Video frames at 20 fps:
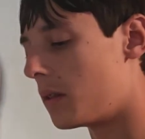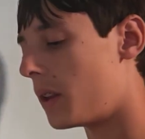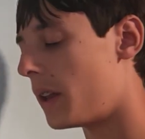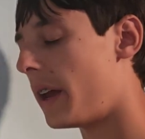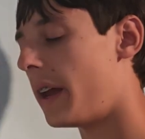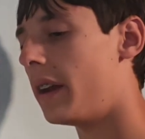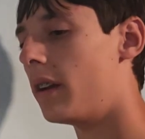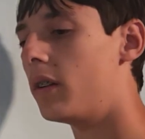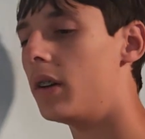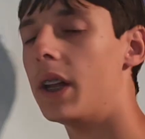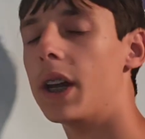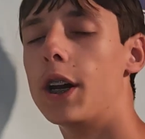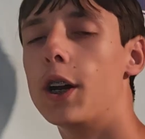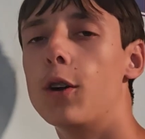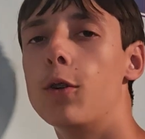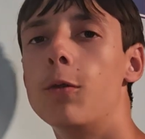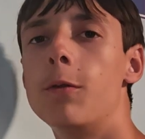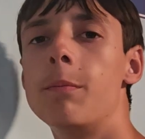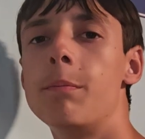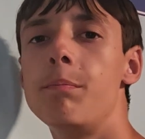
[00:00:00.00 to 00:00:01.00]
I don't
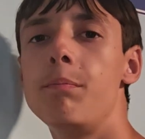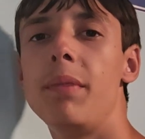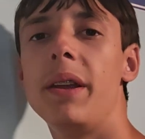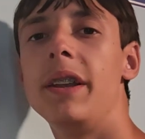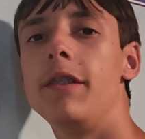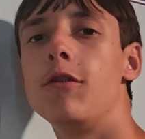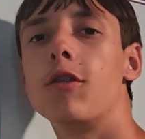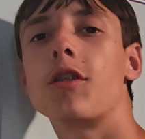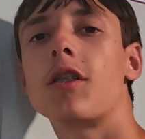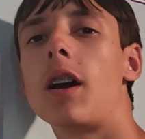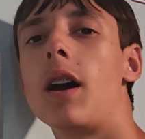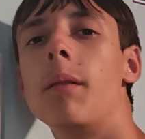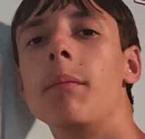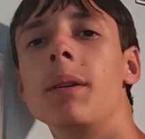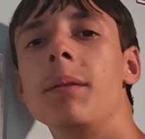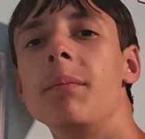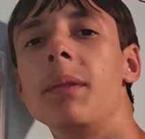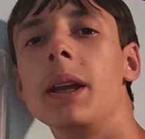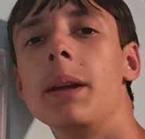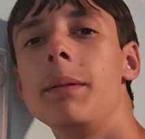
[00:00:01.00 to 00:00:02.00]
know, pin your
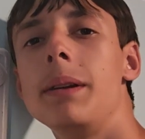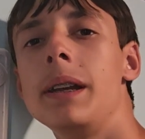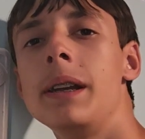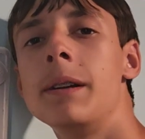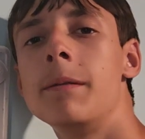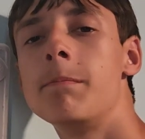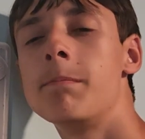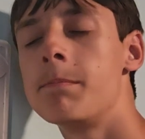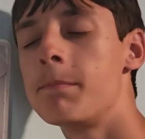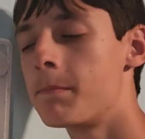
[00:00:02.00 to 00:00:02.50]
comment maybe.